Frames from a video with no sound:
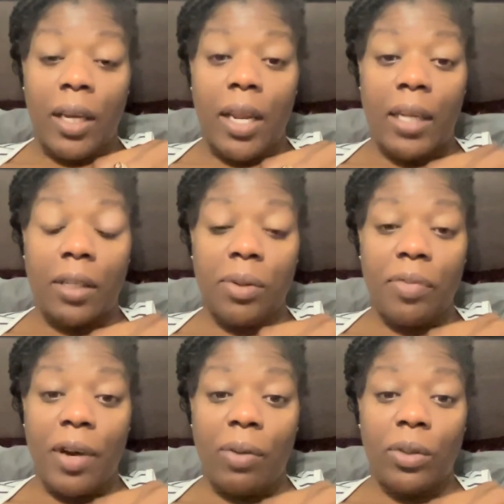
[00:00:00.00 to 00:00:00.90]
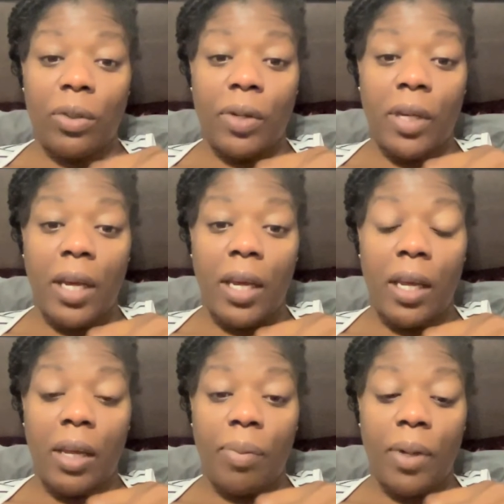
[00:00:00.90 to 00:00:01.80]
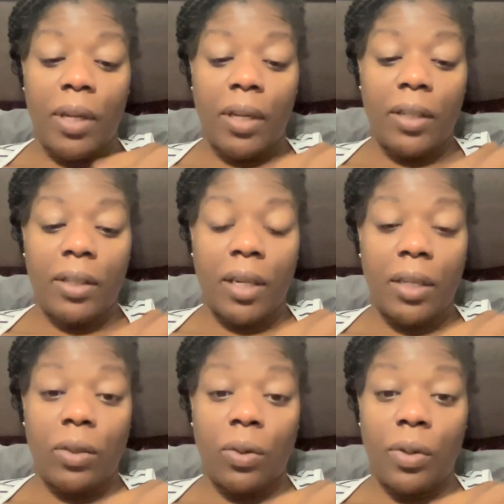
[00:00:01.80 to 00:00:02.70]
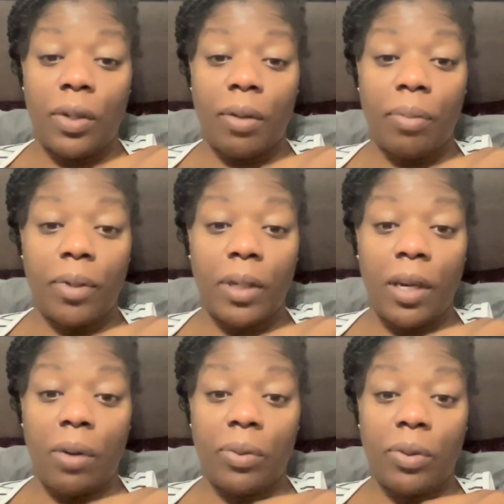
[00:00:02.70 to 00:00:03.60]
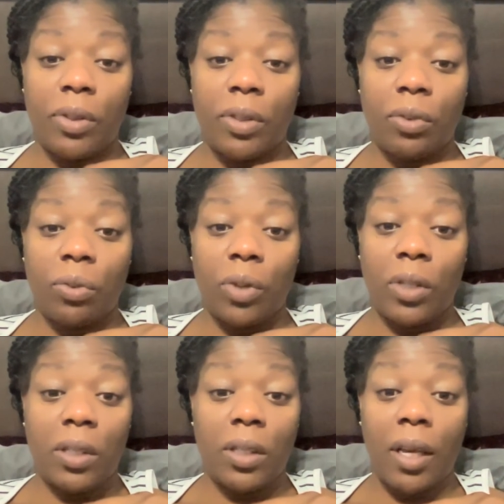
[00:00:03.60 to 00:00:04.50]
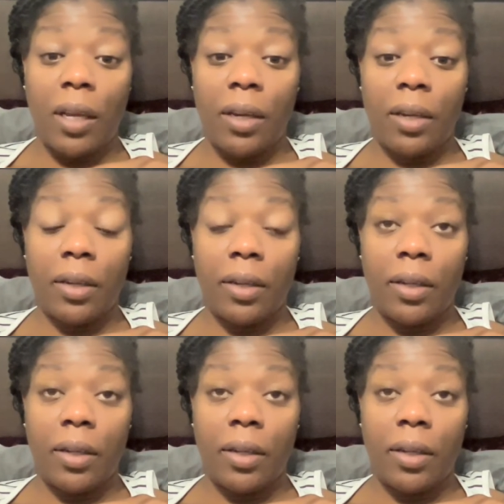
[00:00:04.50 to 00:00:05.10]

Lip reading: and asked me if I was okay because I told him that I was just really scared.